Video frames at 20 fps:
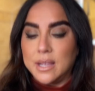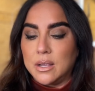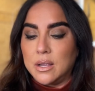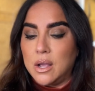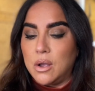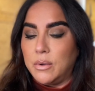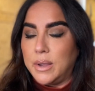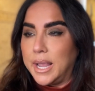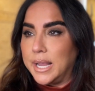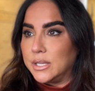
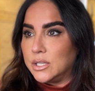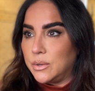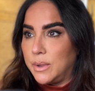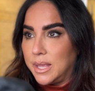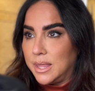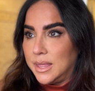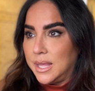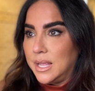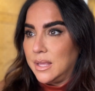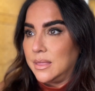Okay, so I
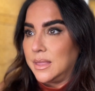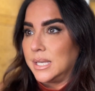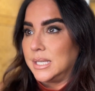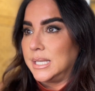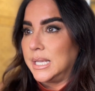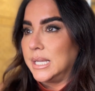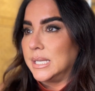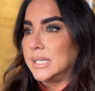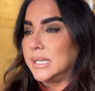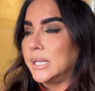think the
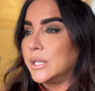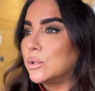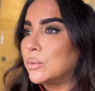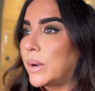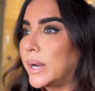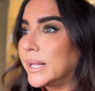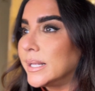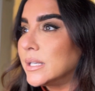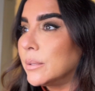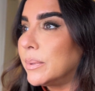tint is
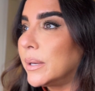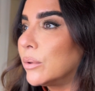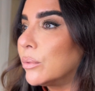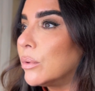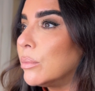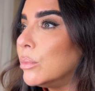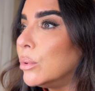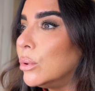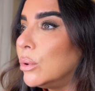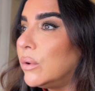ready to be
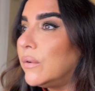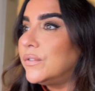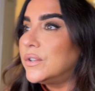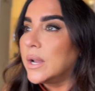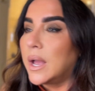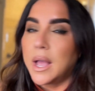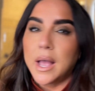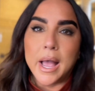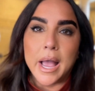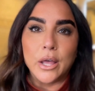removed.
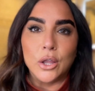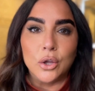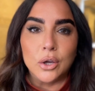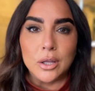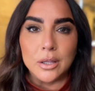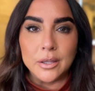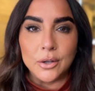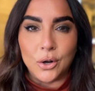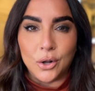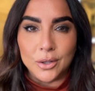I look a
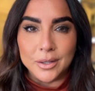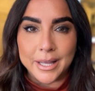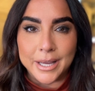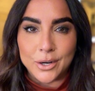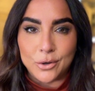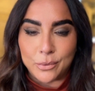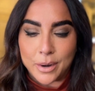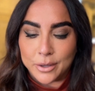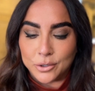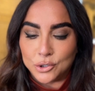little like
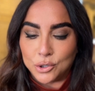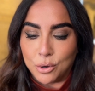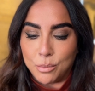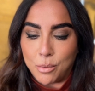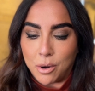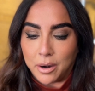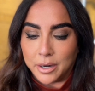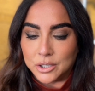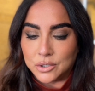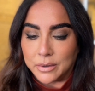Groucho
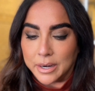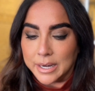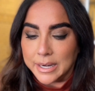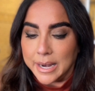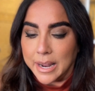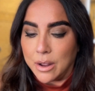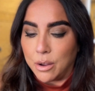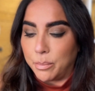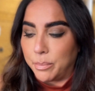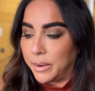Marx right
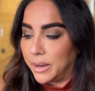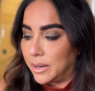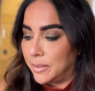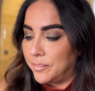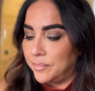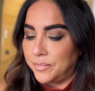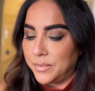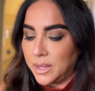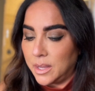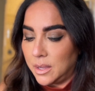now, but
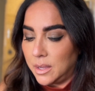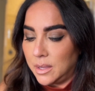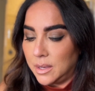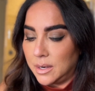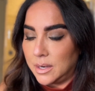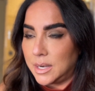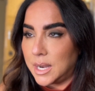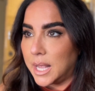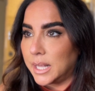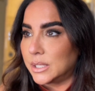
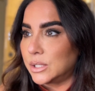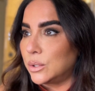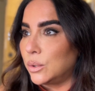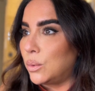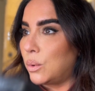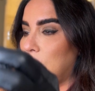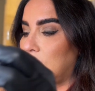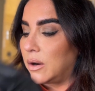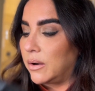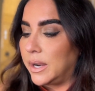not to
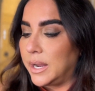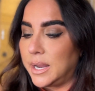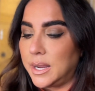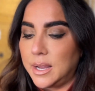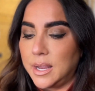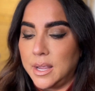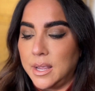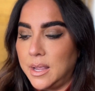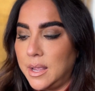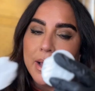
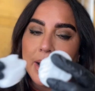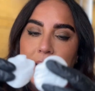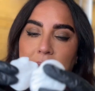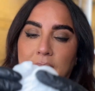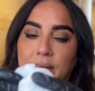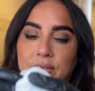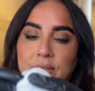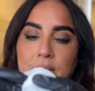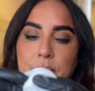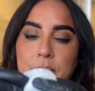worry. I
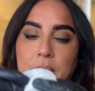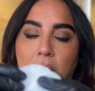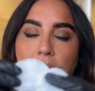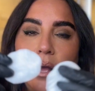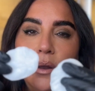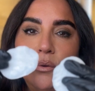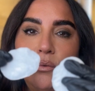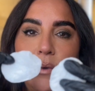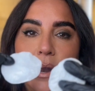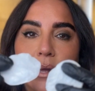have some
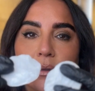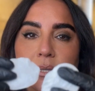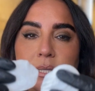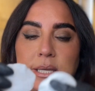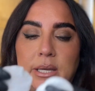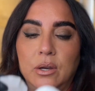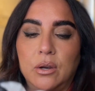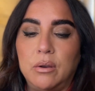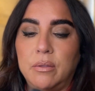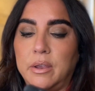cotton rounds
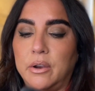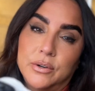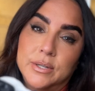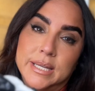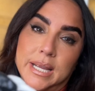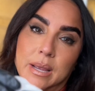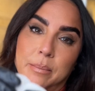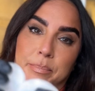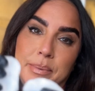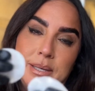here. They're
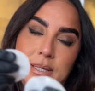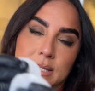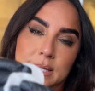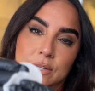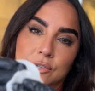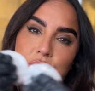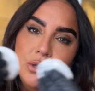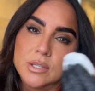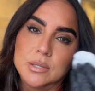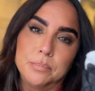dampened
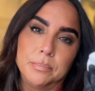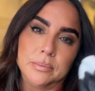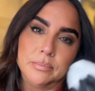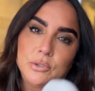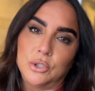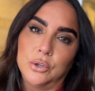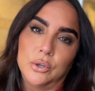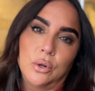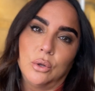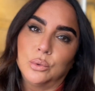in just
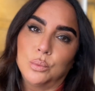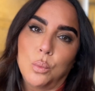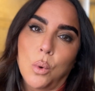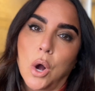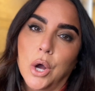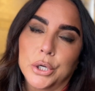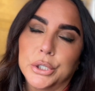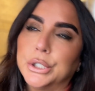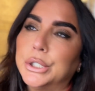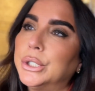good old
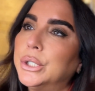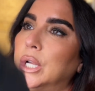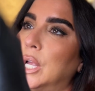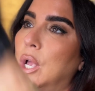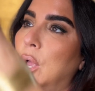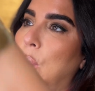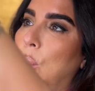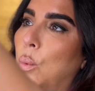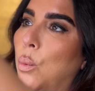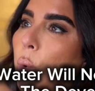water.
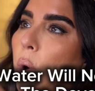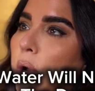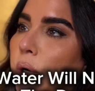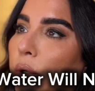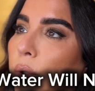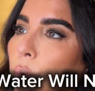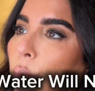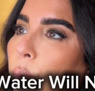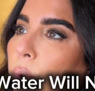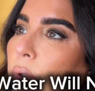
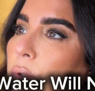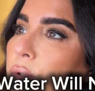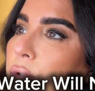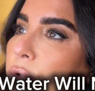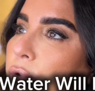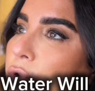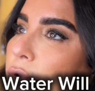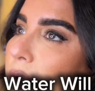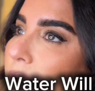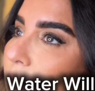Water will
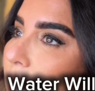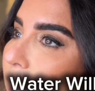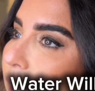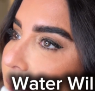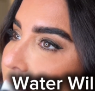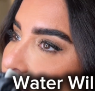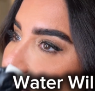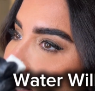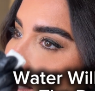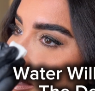
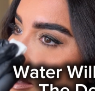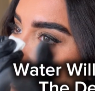neutralize the